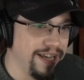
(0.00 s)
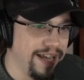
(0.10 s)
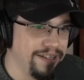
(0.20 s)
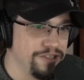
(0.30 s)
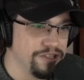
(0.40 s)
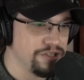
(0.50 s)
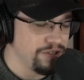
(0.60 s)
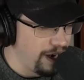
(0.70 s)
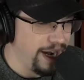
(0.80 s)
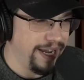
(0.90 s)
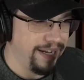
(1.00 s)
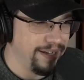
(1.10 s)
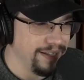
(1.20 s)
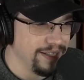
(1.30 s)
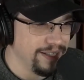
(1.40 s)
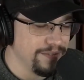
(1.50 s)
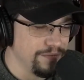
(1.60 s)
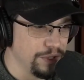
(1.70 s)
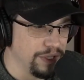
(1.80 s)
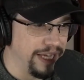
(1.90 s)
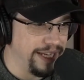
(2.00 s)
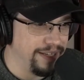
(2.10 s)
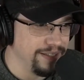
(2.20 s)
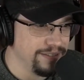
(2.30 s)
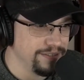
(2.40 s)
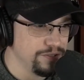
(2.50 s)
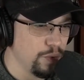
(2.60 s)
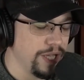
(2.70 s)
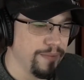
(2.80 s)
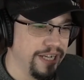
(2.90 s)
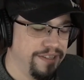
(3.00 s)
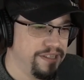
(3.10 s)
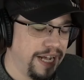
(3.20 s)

and just crying for like 20 minutes.